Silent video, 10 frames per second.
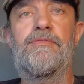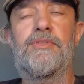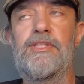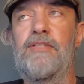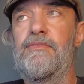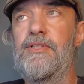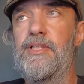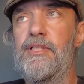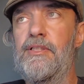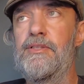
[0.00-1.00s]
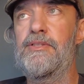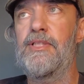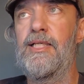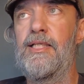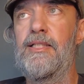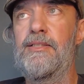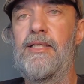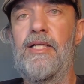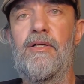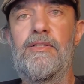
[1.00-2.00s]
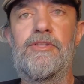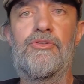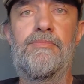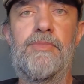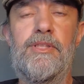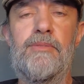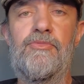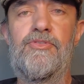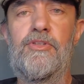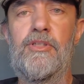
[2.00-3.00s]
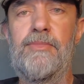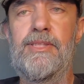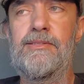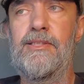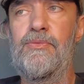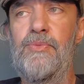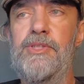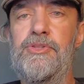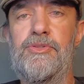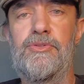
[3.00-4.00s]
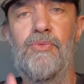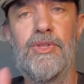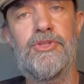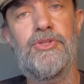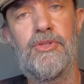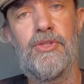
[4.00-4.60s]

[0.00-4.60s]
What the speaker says: for several years, then I got into medium format, and once you